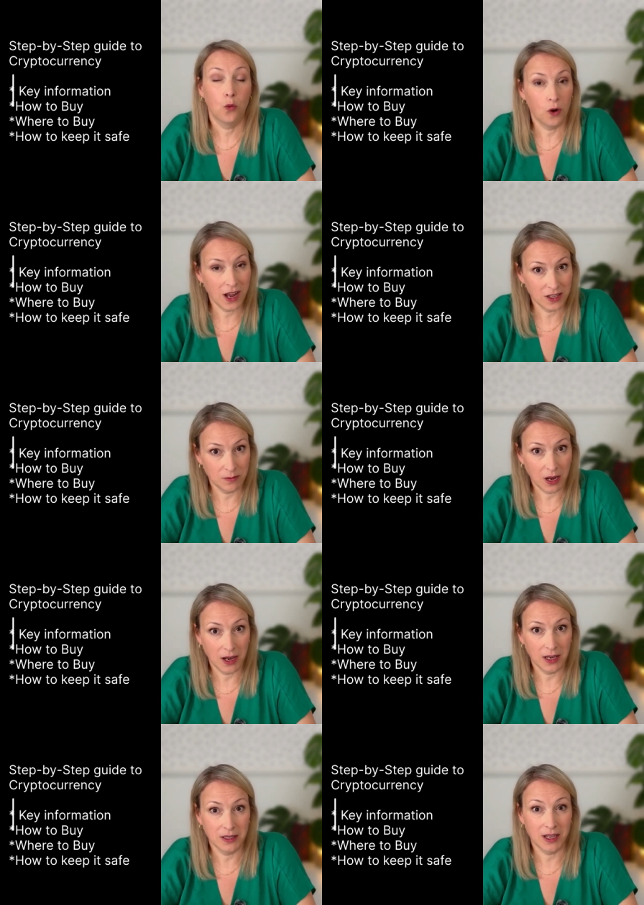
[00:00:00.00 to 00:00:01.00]
where to buy
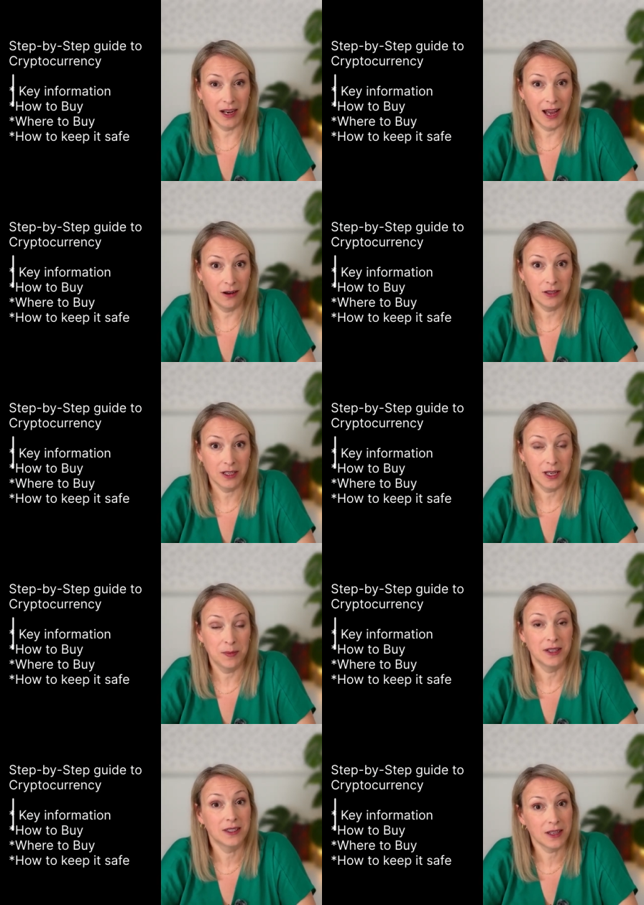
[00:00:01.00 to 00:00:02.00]
it, and how to keep
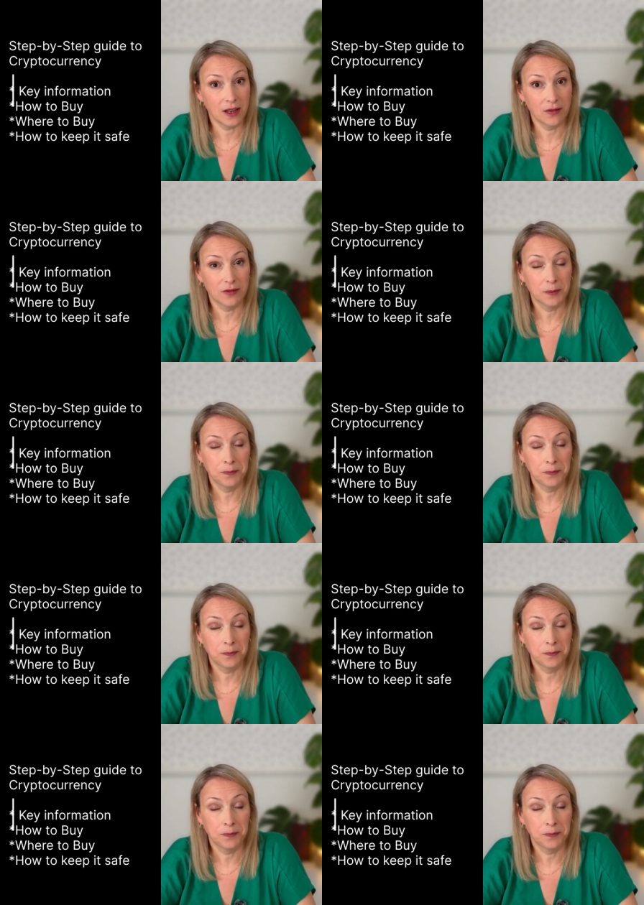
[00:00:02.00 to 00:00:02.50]
it safe.